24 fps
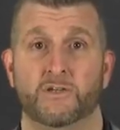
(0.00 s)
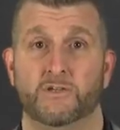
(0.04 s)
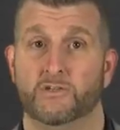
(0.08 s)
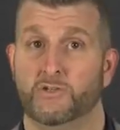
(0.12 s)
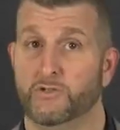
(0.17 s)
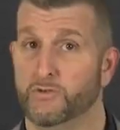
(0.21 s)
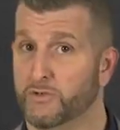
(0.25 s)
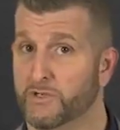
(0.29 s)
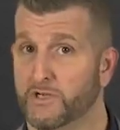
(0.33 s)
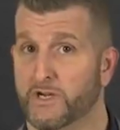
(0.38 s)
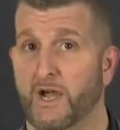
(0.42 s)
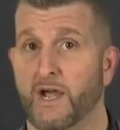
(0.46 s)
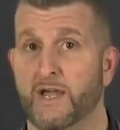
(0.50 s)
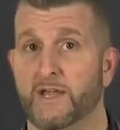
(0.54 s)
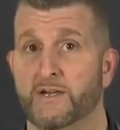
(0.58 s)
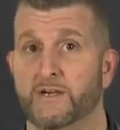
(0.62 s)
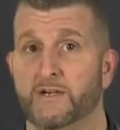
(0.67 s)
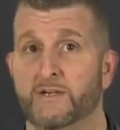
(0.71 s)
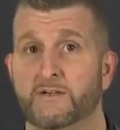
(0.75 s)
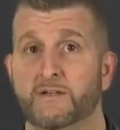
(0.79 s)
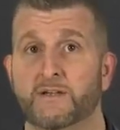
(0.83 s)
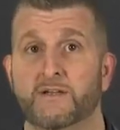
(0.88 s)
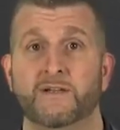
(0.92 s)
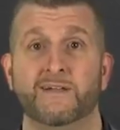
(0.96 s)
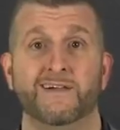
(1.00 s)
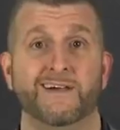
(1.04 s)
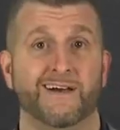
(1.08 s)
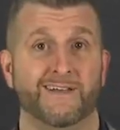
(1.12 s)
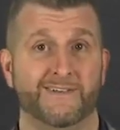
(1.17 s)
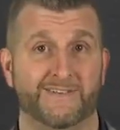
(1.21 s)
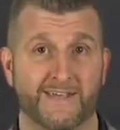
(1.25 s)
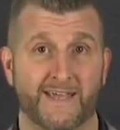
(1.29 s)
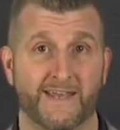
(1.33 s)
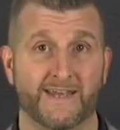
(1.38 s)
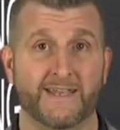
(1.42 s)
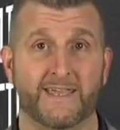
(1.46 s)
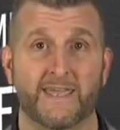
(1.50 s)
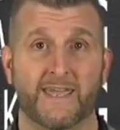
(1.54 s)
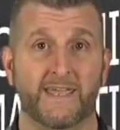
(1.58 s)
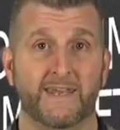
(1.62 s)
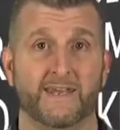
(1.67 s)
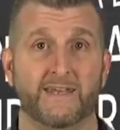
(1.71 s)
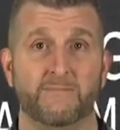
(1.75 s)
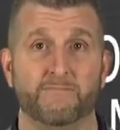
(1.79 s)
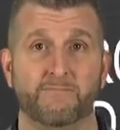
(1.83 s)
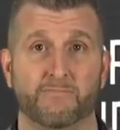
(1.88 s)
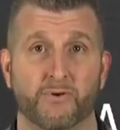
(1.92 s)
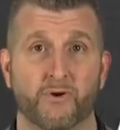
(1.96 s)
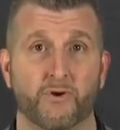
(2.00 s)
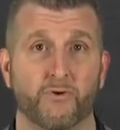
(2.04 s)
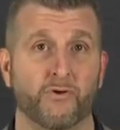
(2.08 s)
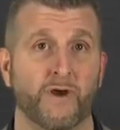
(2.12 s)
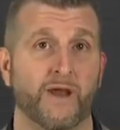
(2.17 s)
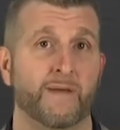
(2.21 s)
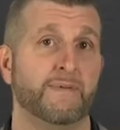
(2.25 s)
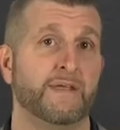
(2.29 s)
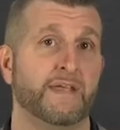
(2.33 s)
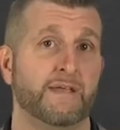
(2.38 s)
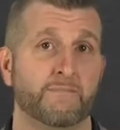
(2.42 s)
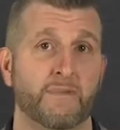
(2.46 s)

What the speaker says: You could hire a dedicated programming